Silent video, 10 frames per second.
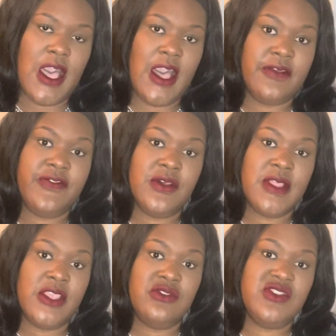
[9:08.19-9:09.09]
I feel
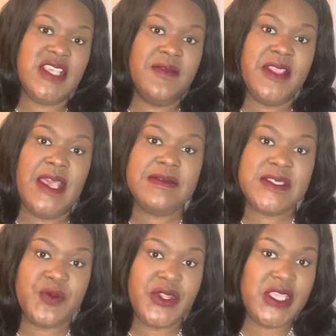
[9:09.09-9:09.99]
like you just have to have
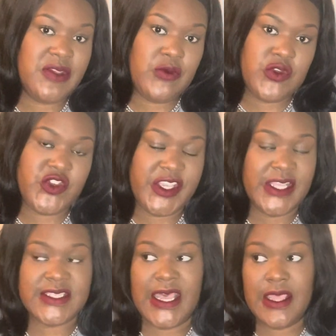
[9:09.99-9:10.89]
someone to give you a
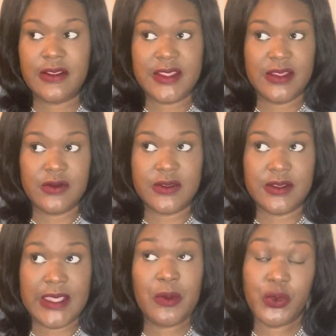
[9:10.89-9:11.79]
chance,
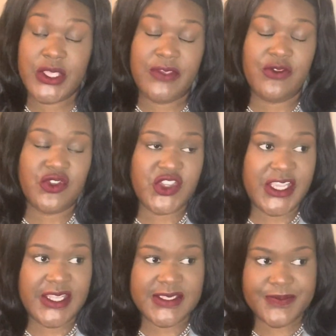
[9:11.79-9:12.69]
that will give you a
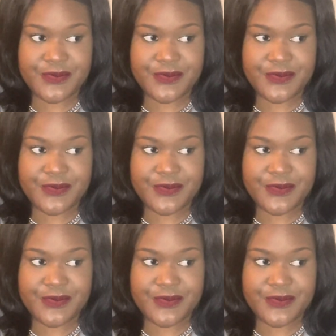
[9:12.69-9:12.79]
chance.